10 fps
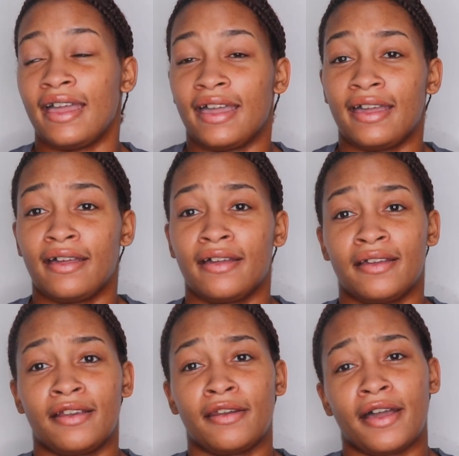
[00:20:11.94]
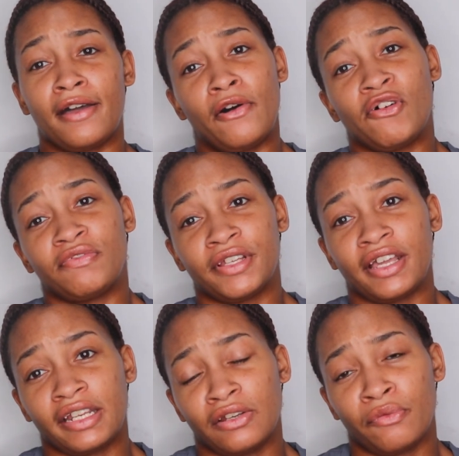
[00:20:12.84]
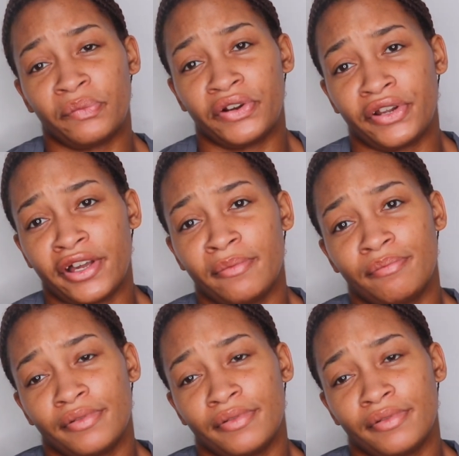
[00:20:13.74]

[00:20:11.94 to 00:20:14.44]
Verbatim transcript: And hopefully I don't burn up